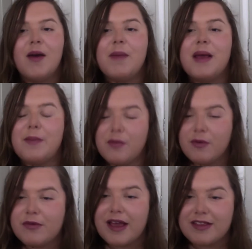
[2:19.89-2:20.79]
people
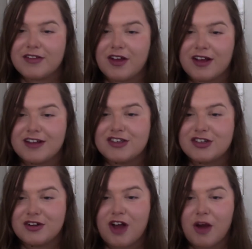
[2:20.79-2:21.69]
will say that cyclists
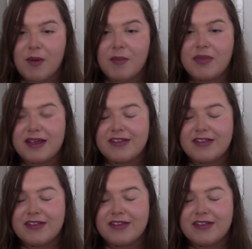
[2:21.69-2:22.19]
shouldn't come up the